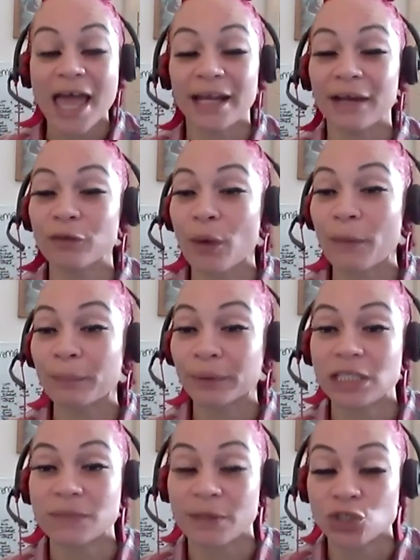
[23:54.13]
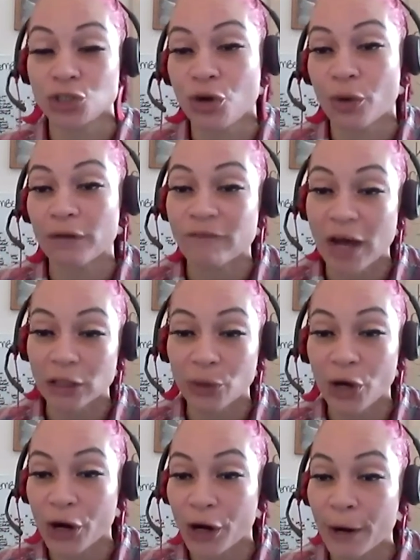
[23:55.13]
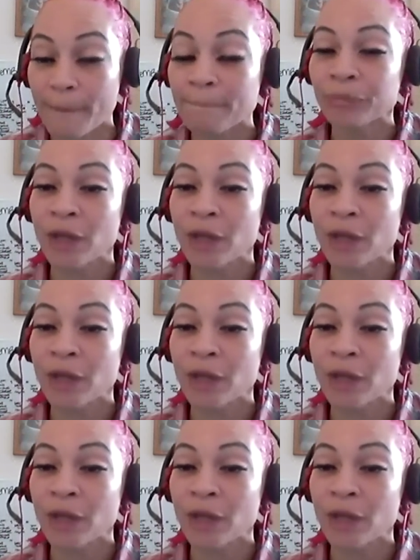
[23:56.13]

and everyone, please make sure you go and follow her.